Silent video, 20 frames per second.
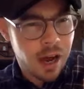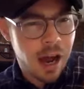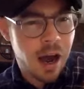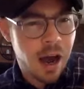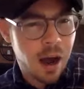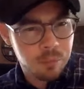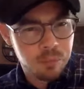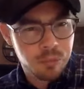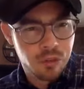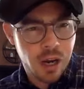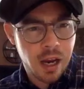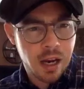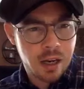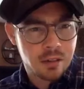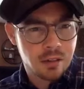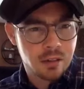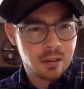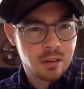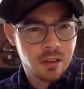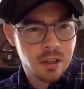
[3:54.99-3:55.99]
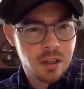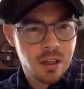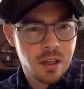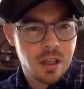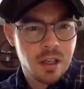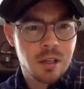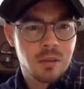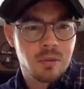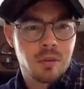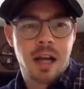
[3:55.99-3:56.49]
object,
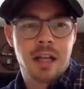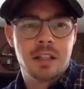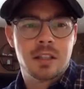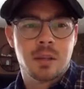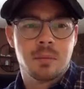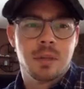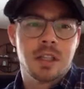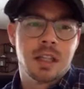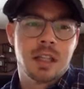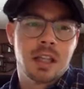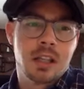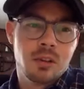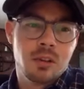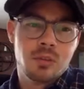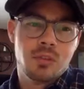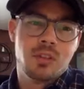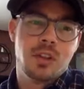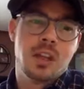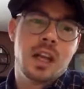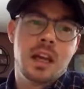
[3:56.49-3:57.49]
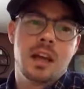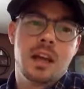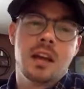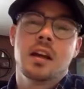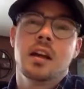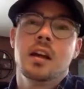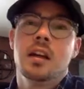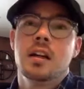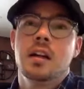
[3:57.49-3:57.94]
right? Something that you seek.